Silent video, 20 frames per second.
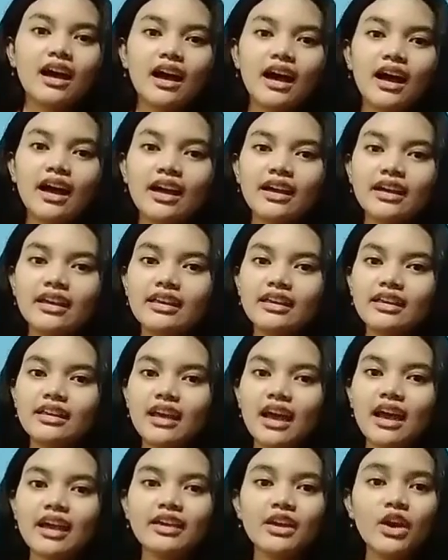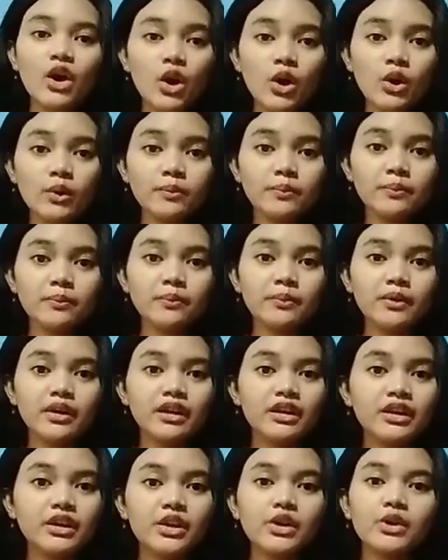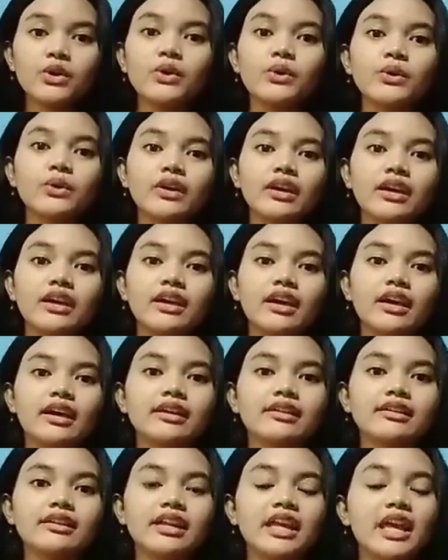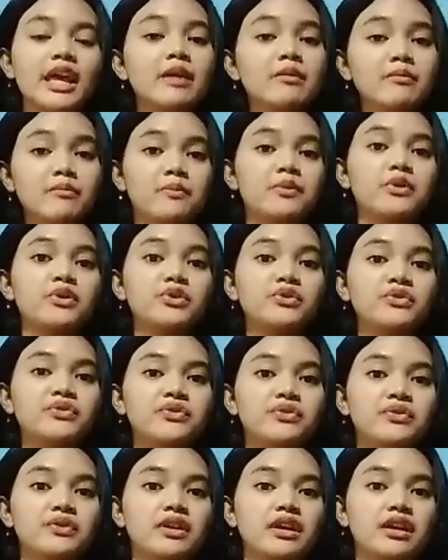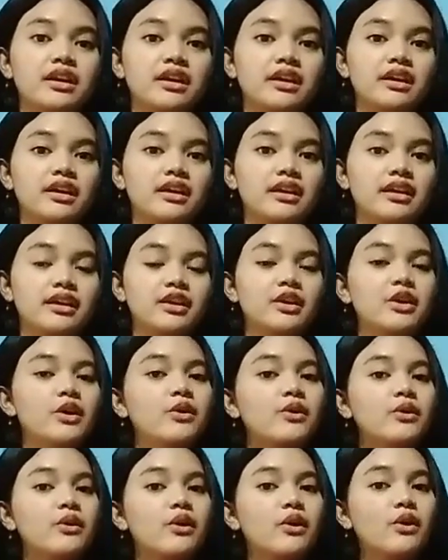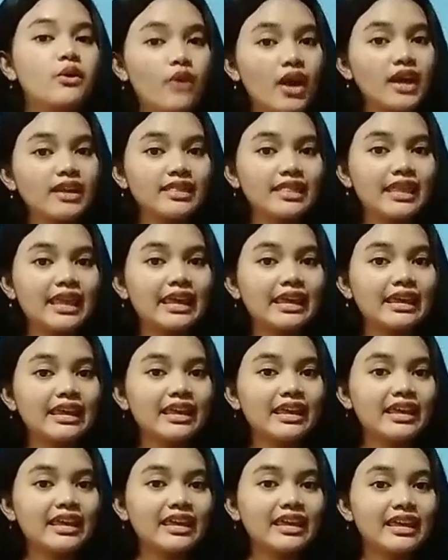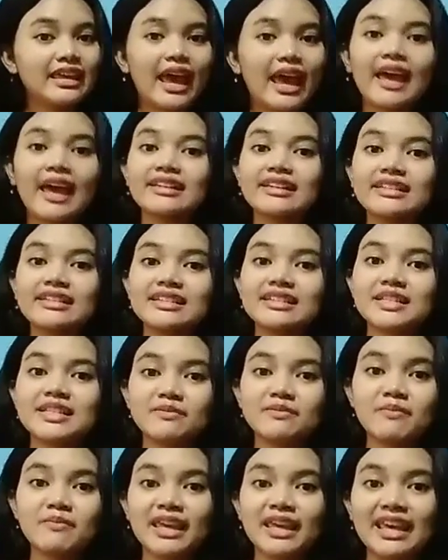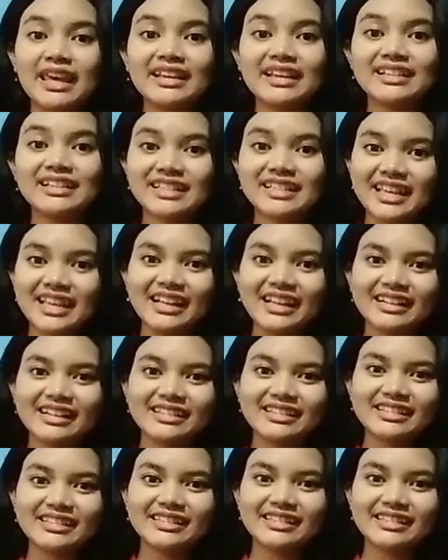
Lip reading: I hope you can improve your writing and speaking skill.